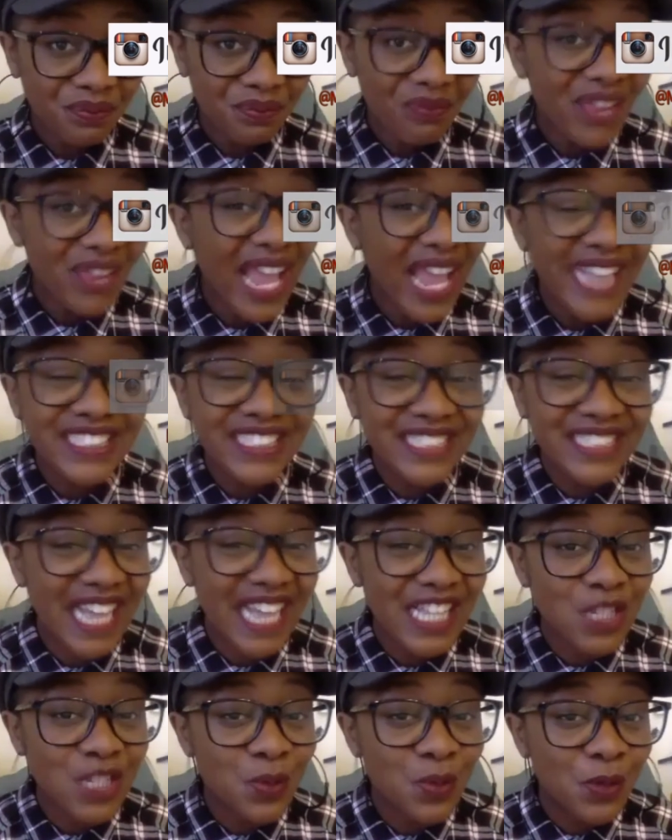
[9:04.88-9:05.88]
had
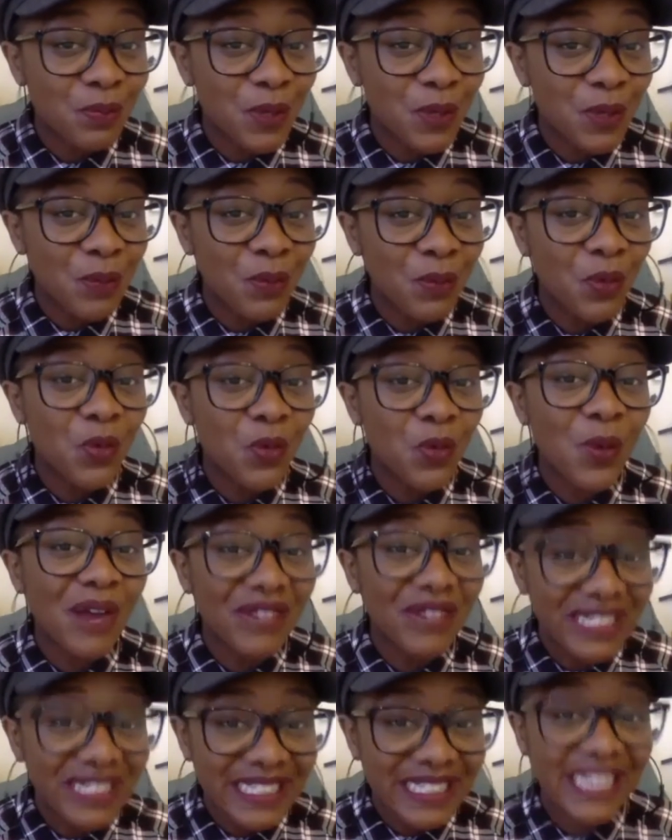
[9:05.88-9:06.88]
chats with people who have
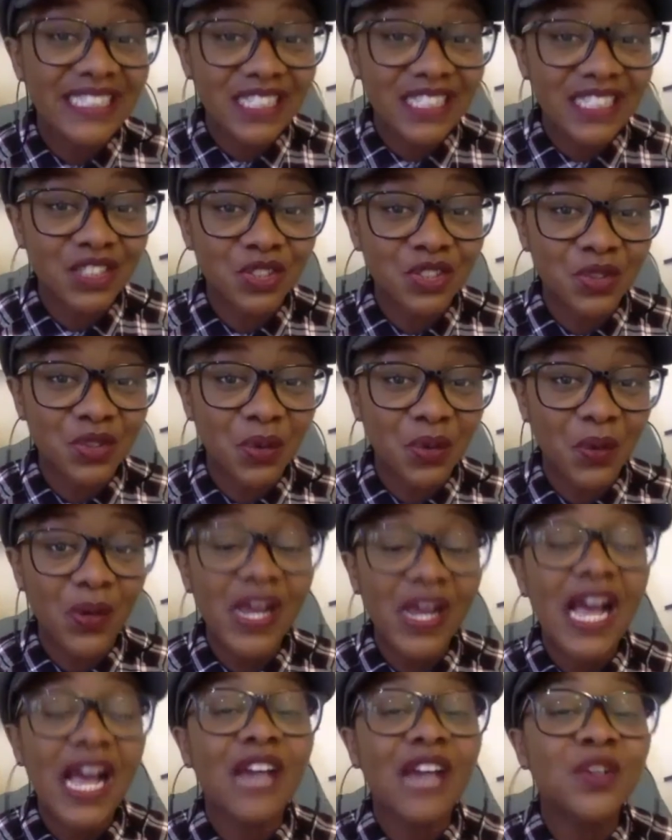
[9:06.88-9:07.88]
attended Soar
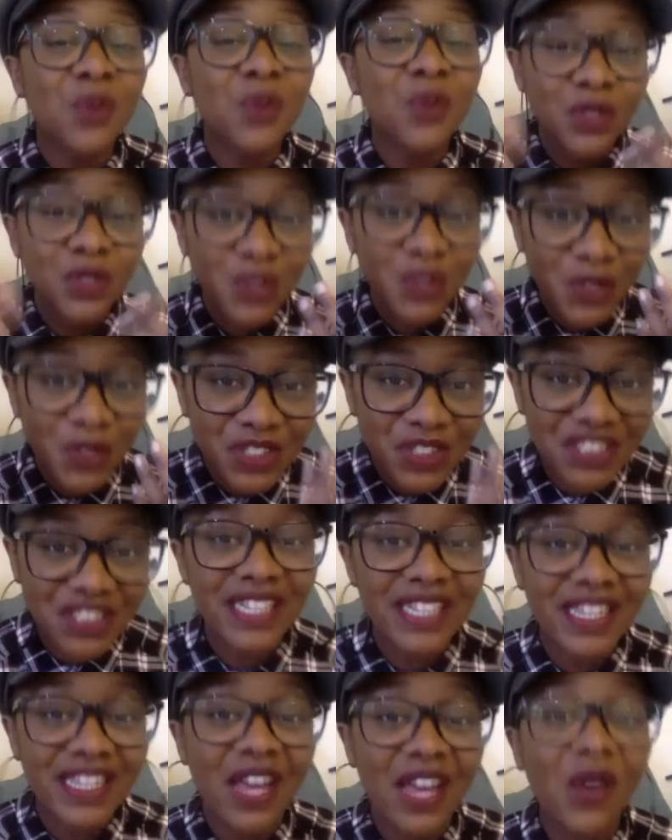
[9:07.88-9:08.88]
and who also share
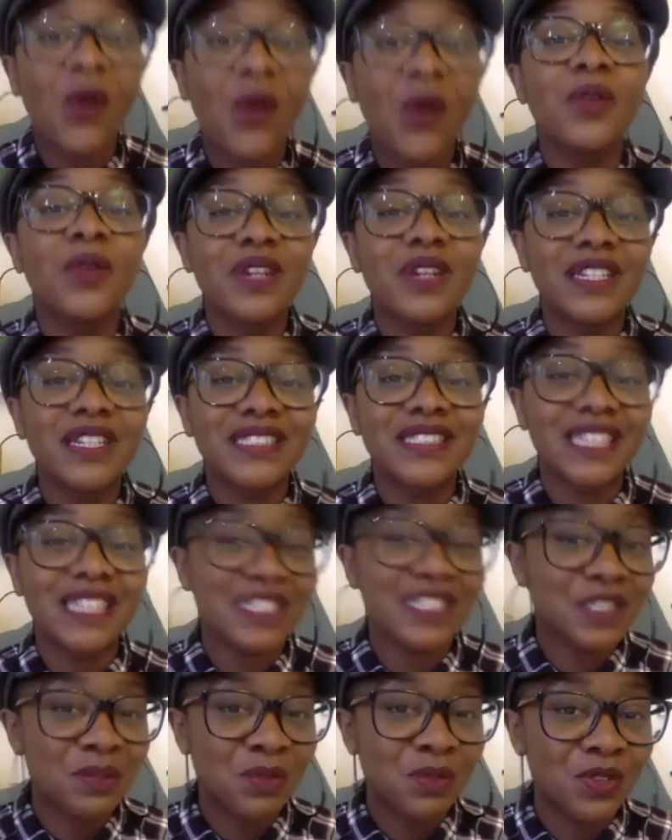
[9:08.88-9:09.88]
their own
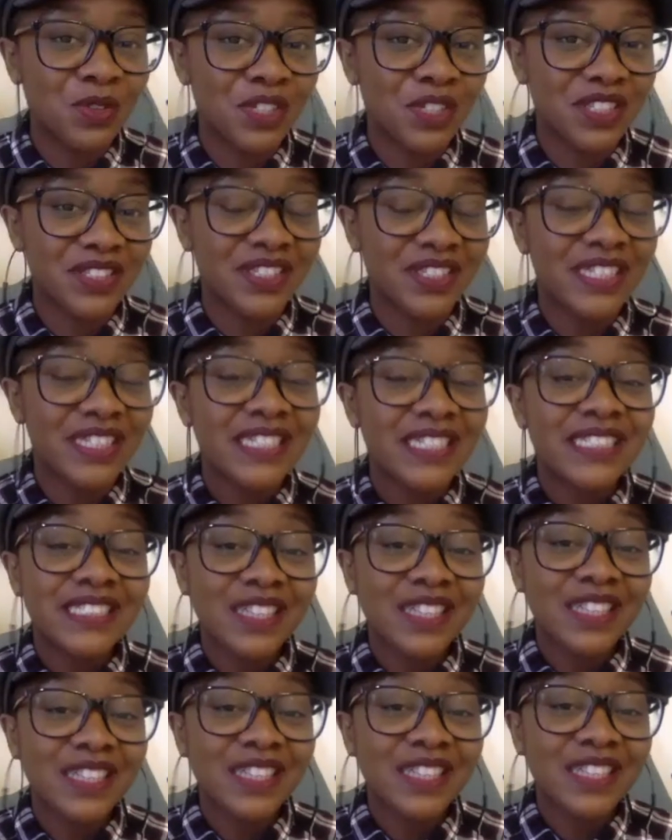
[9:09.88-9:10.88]
testimonial
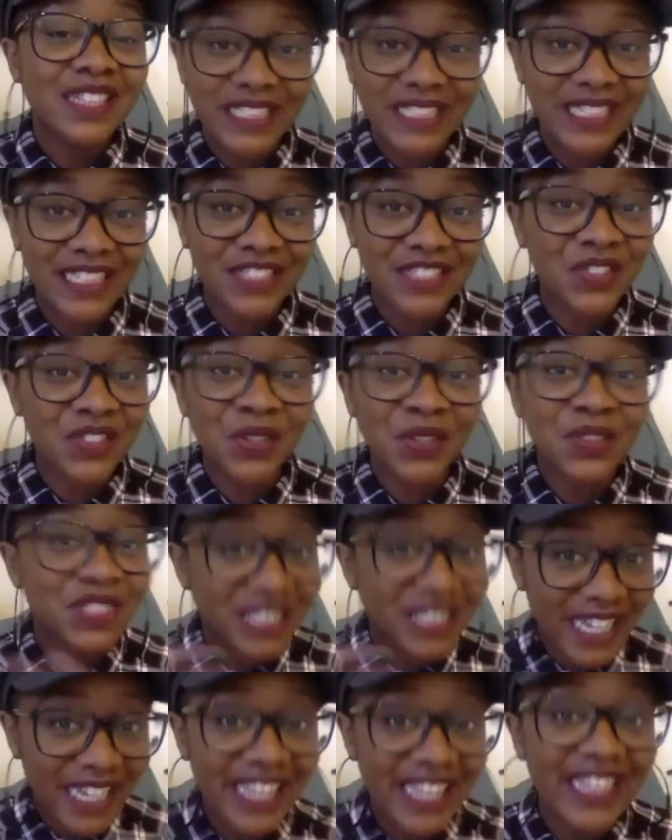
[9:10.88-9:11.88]
on here. So
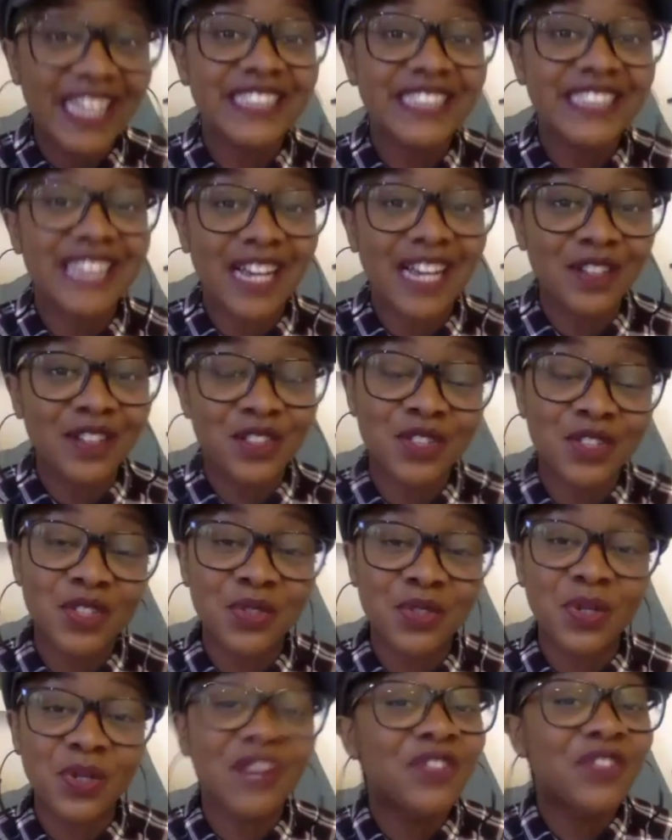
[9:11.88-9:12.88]
check theirs out
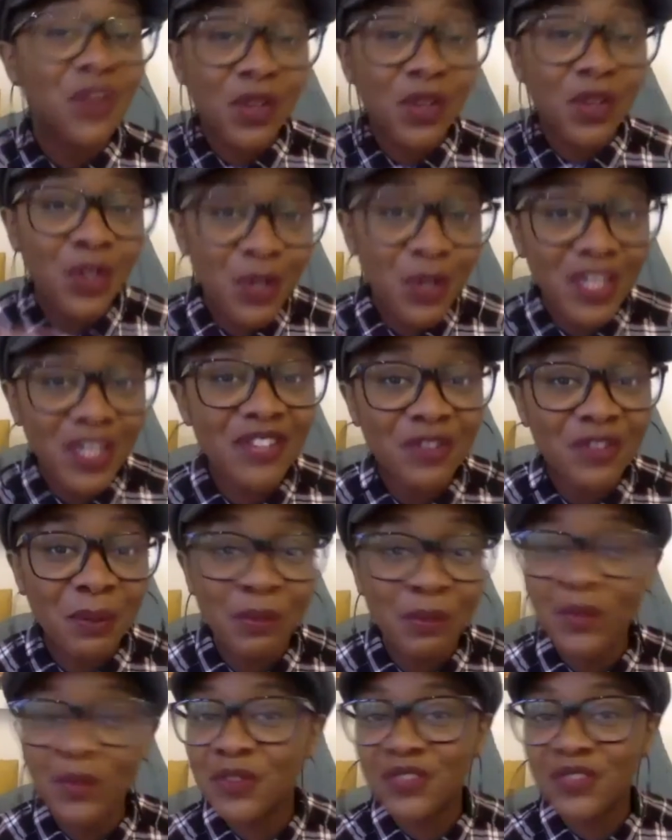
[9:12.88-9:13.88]
too. If you're looking for
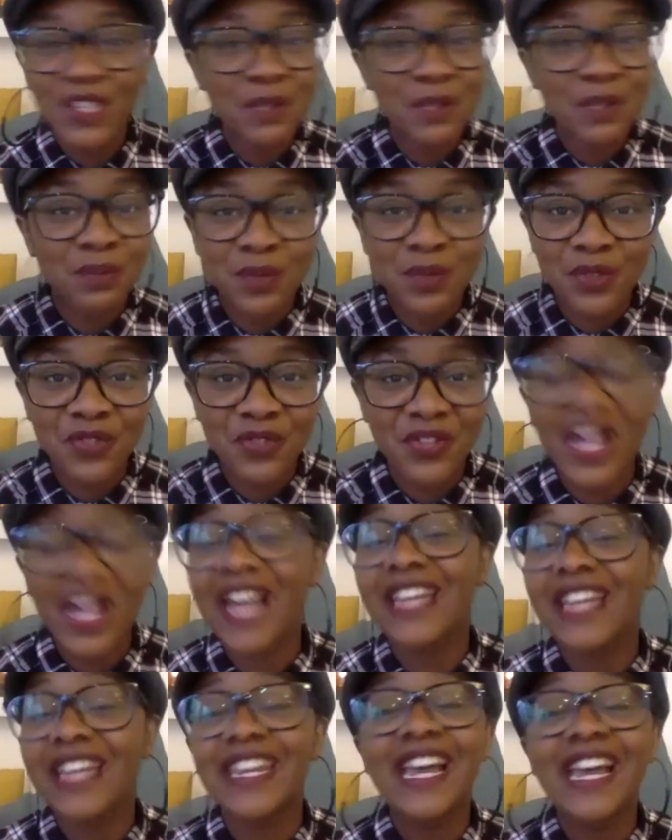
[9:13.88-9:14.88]
proof, there's proof.
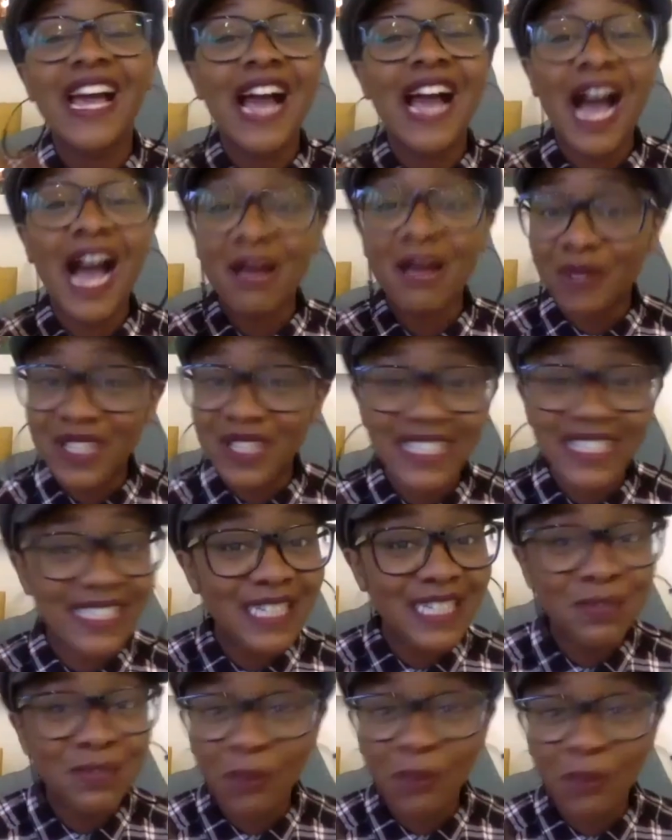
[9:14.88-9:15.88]
And I'm going to
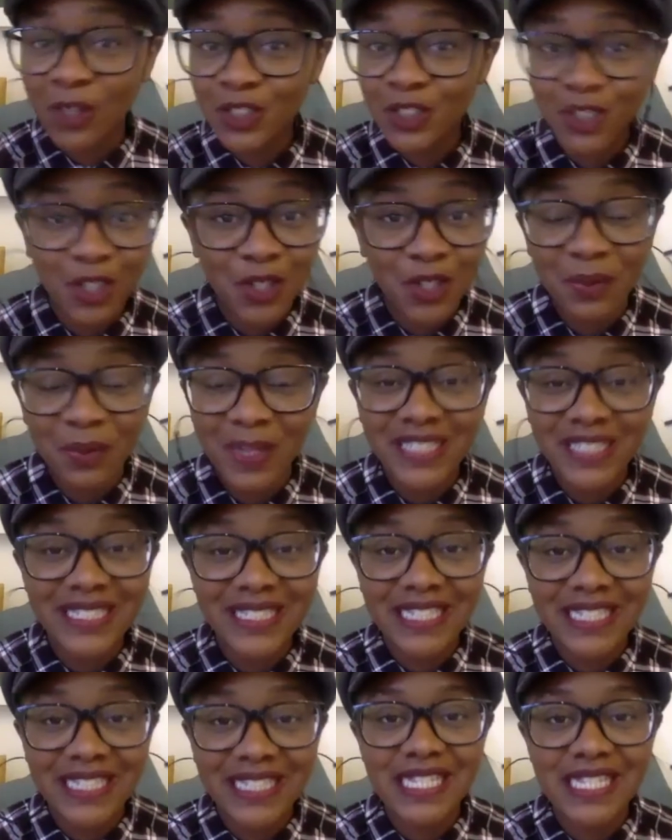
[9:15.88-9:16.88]
keep on
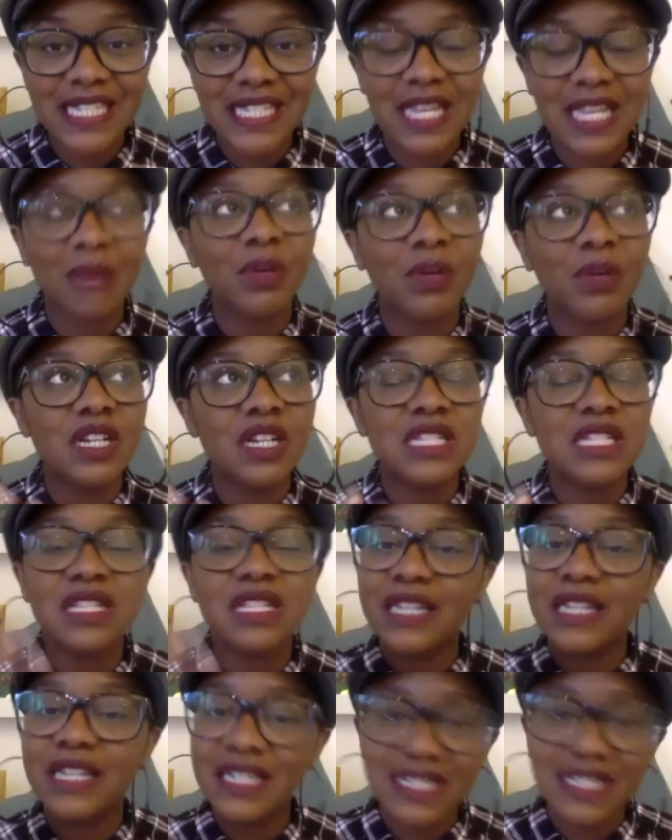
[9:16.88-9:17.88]
documenting this thing because,
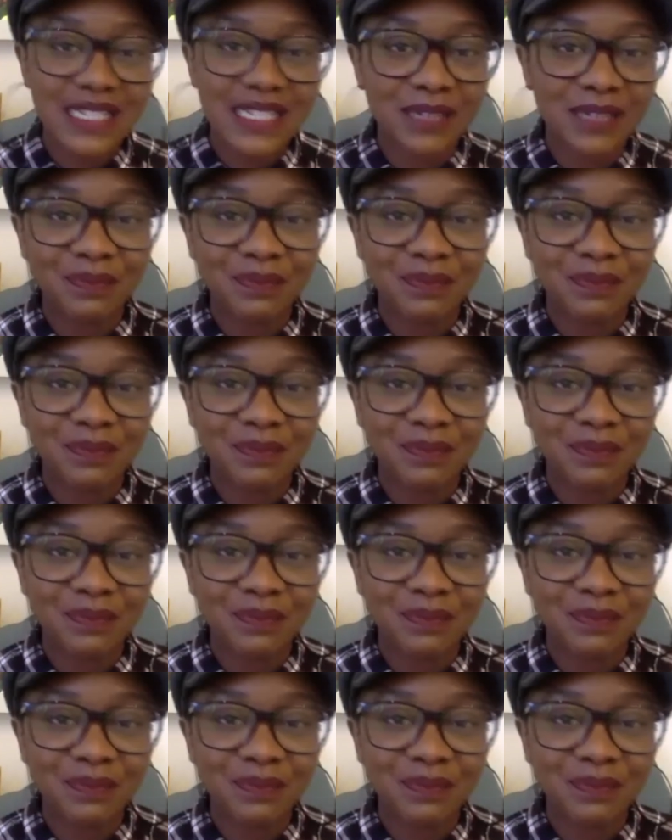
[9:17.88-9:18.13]
listen,